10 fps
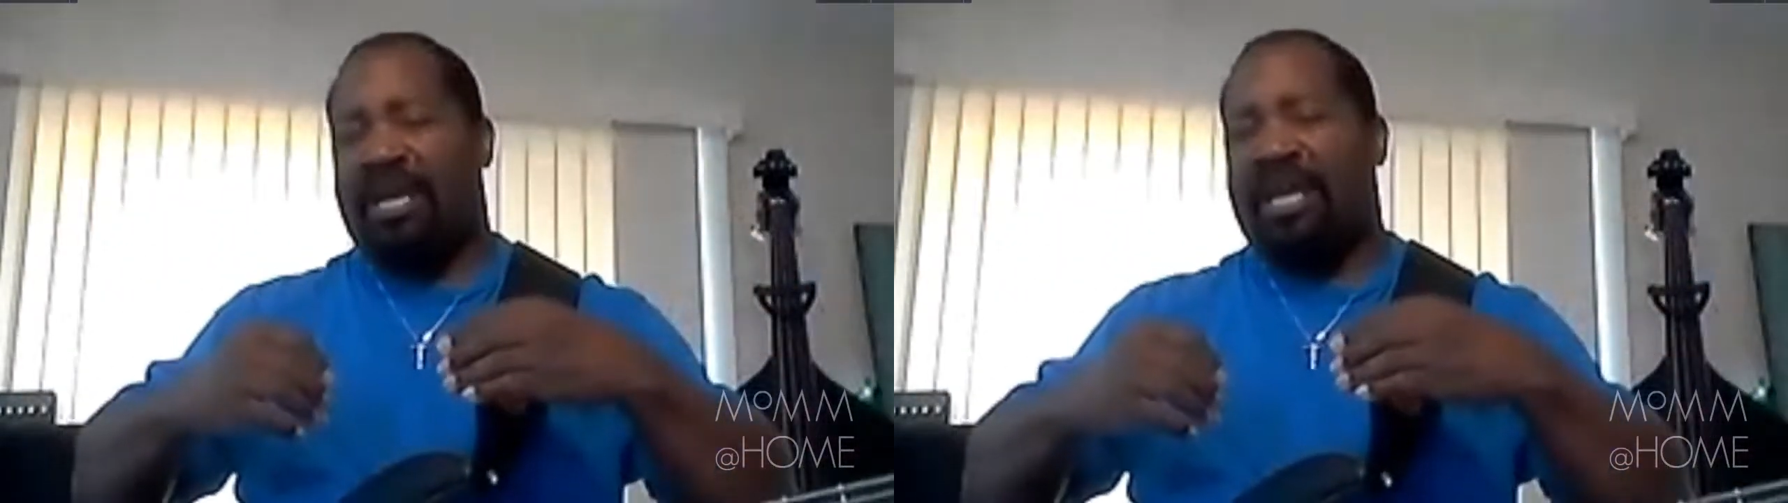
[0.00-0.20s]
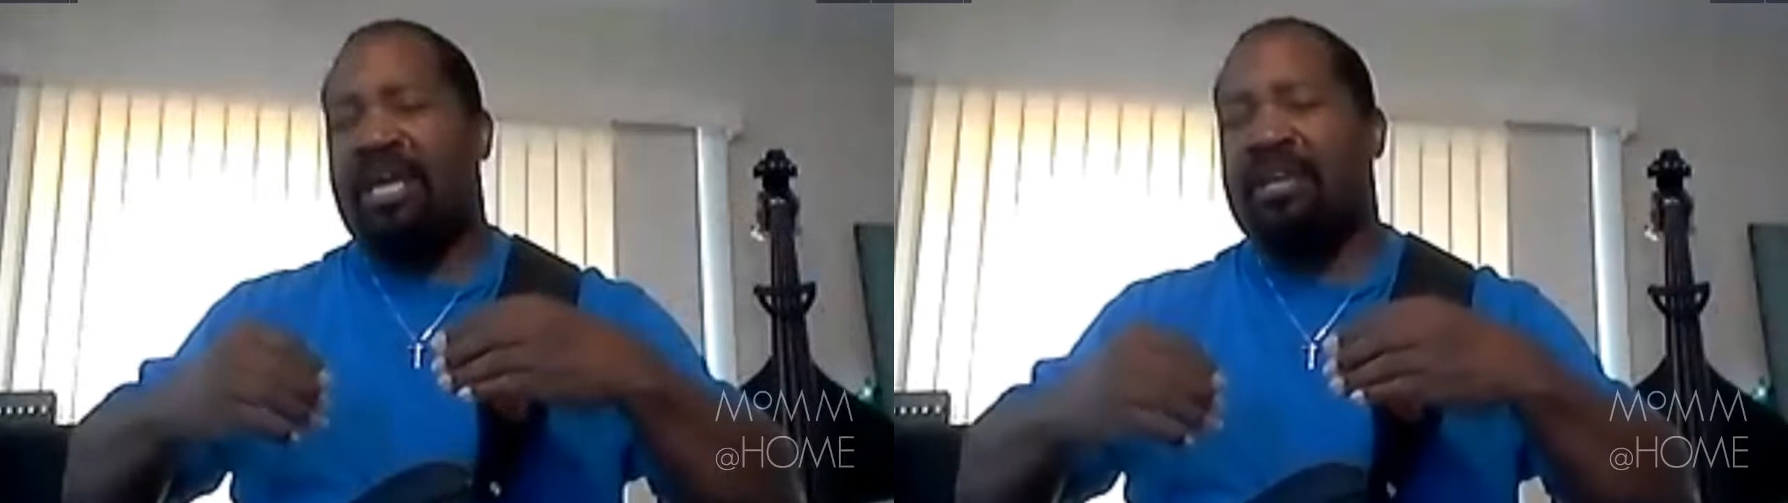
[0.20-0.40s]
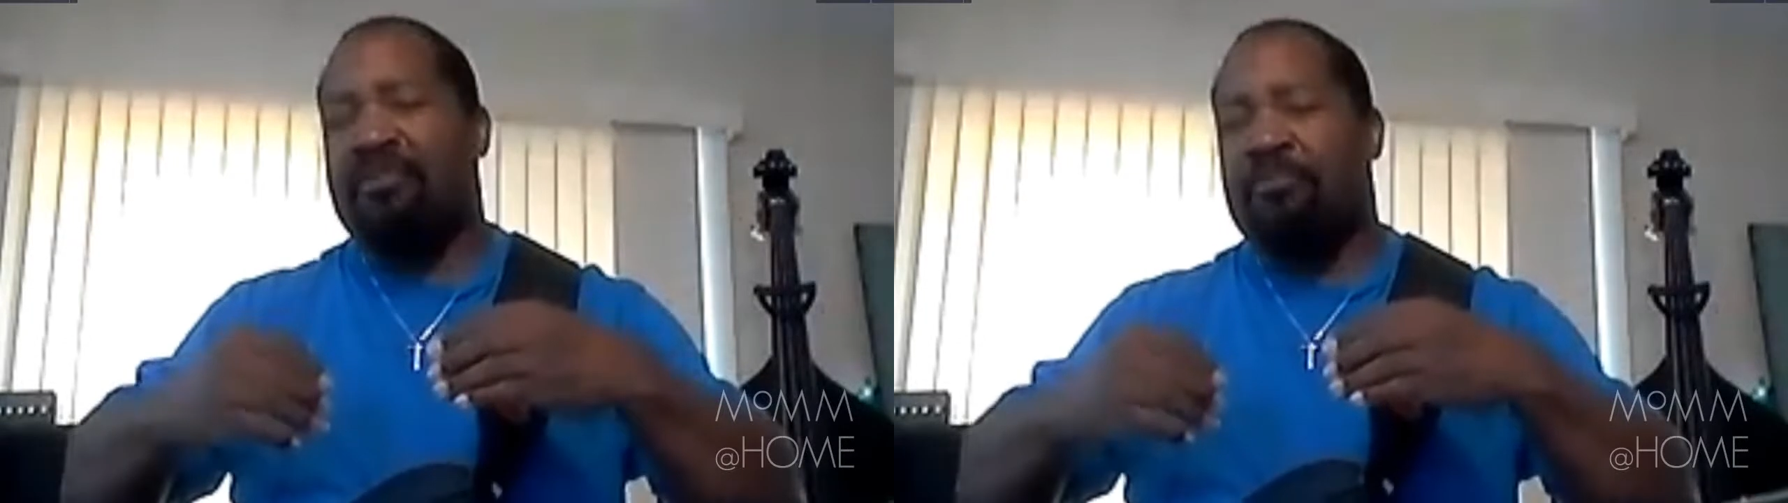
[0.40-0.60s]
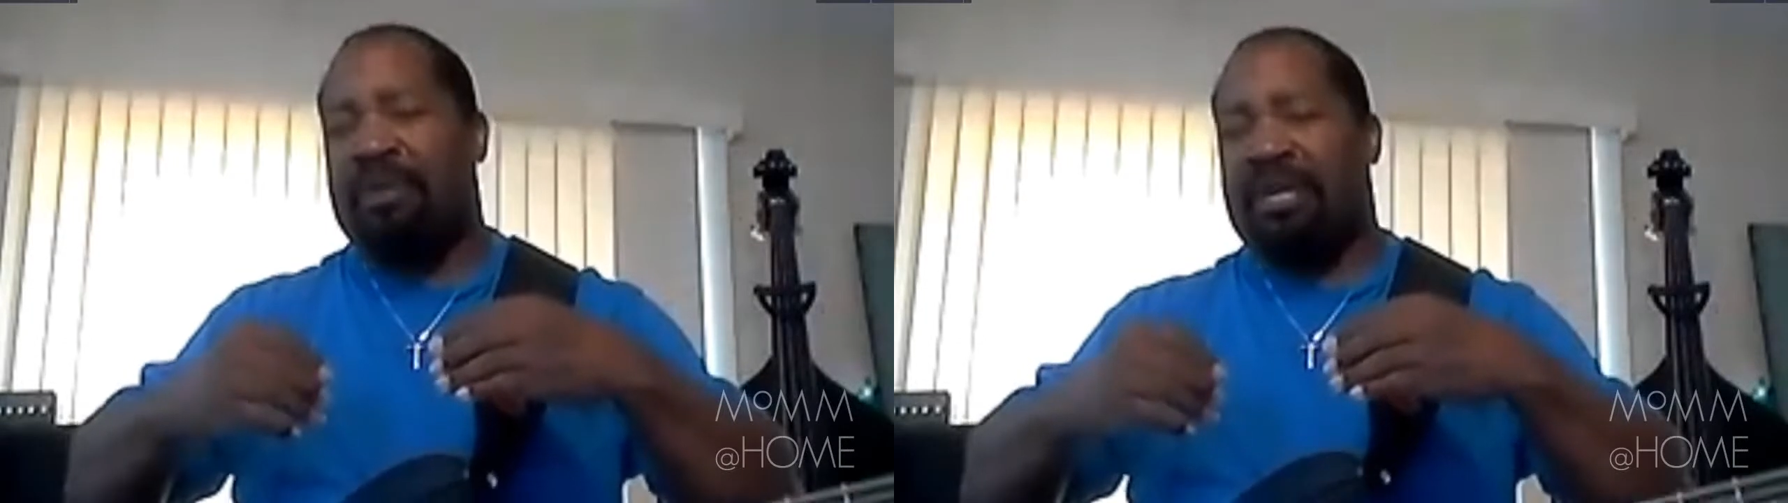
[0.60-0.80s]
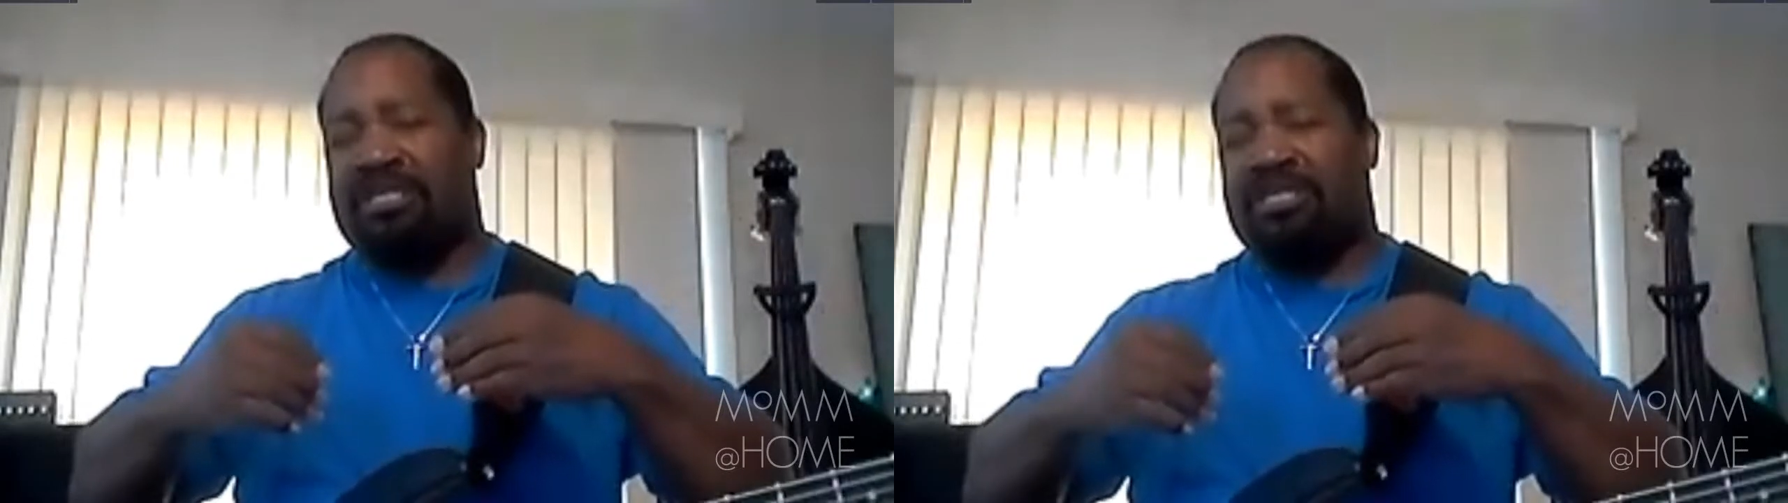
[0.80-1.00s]
ahead of the
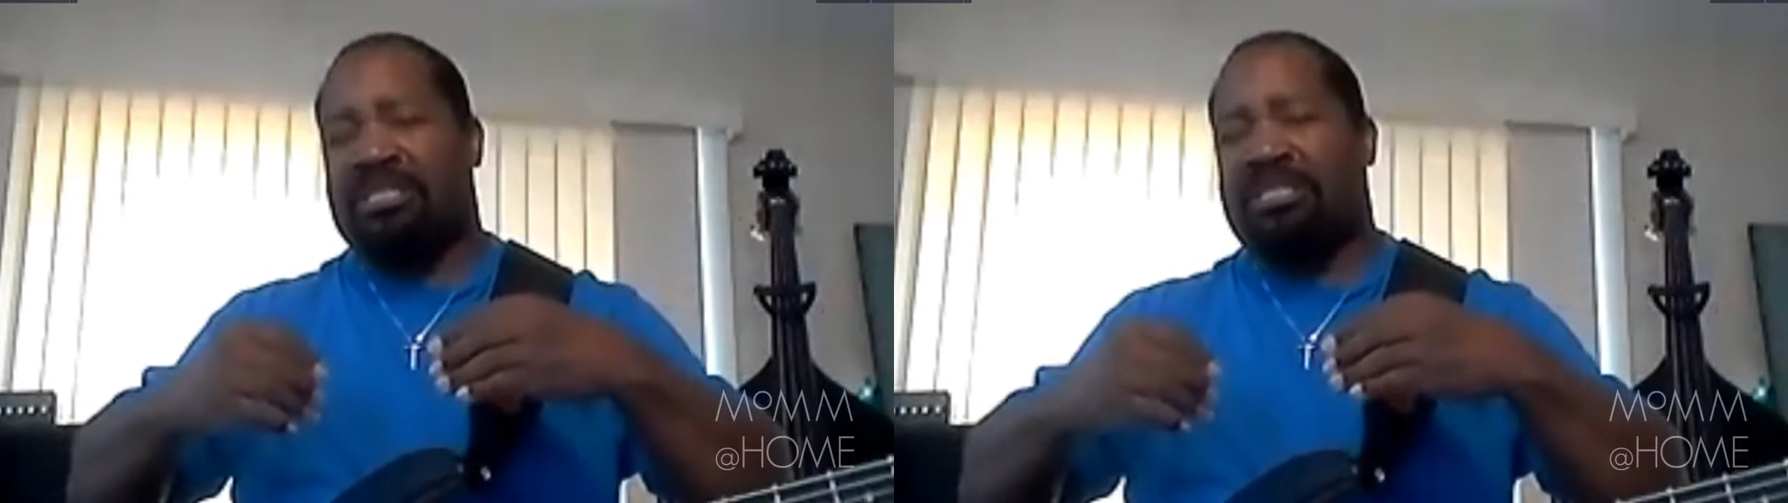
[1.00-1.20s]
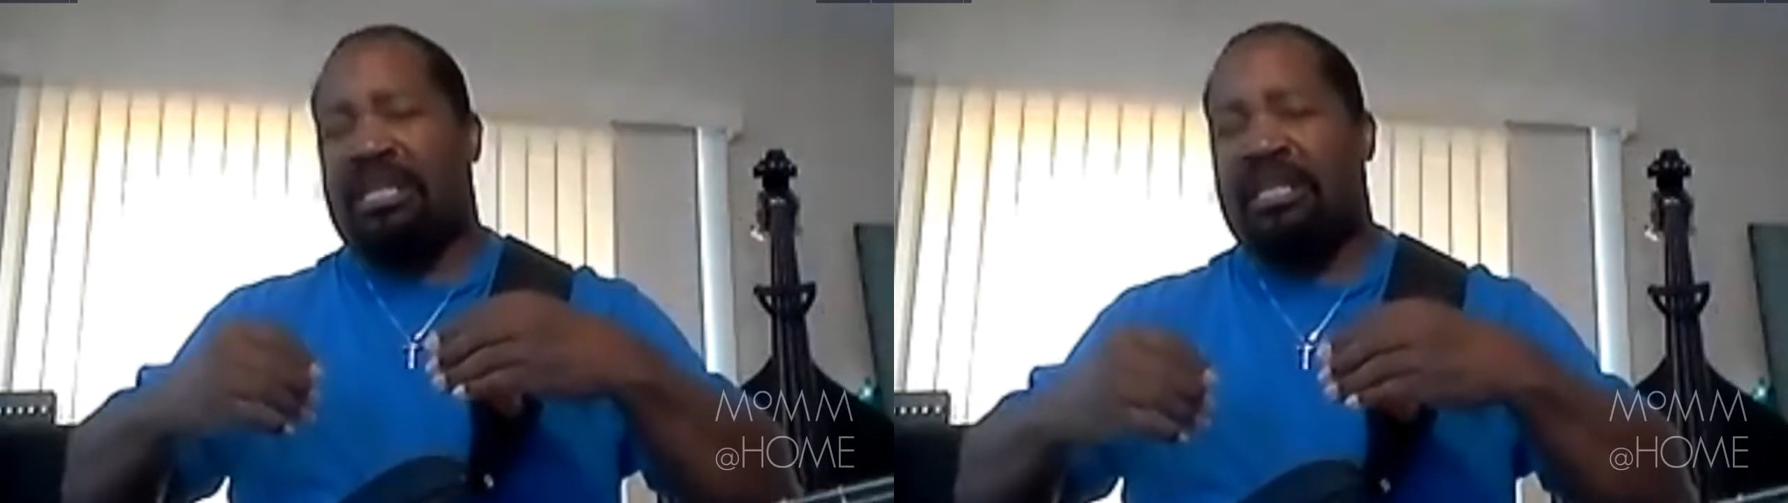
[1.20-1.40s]
beat just